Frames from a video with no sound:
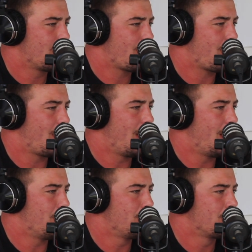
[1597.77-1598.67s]
So I
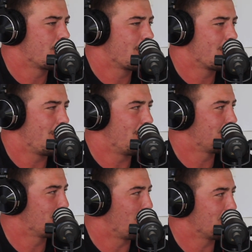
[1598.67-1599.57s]
was
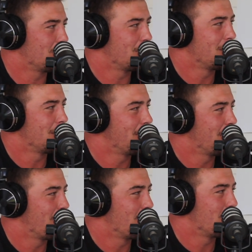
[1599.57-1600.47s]
just watching
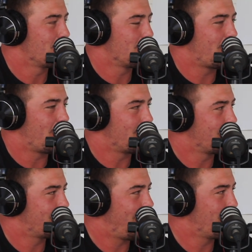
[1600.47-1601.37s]
we got a
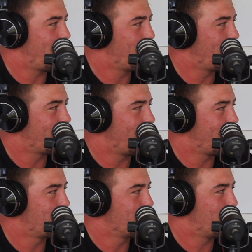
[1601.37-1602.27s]
team naming and they
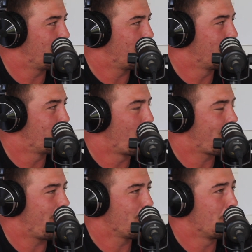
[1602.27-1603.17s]
put the boys
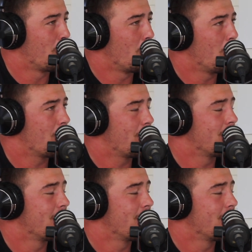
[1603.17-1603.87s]
up on the board, and